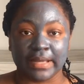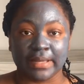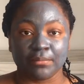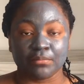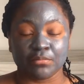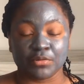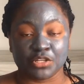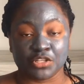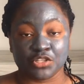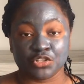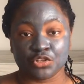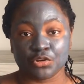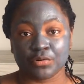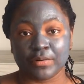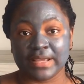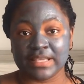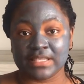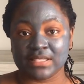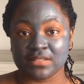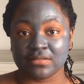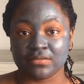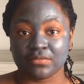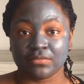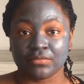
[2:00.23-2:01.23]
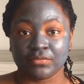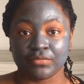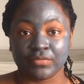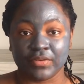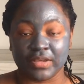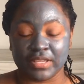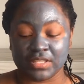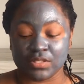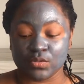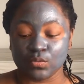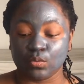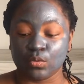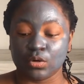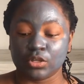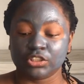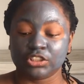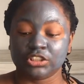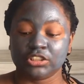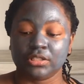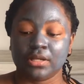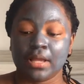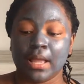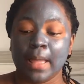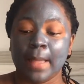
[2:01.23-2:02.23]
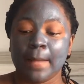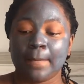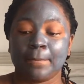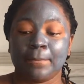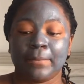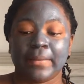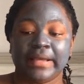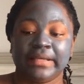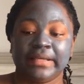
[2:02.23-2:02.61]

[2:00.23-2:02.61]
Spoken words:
moisturizing face wash by